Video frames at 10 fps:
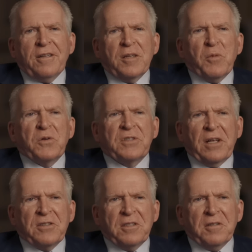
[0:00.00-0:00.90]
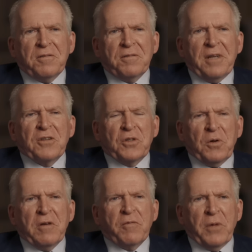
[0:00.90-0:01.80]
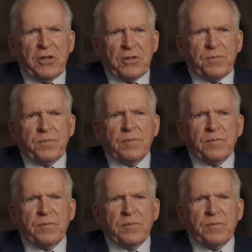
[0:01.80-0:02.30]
the most sensitive national security information.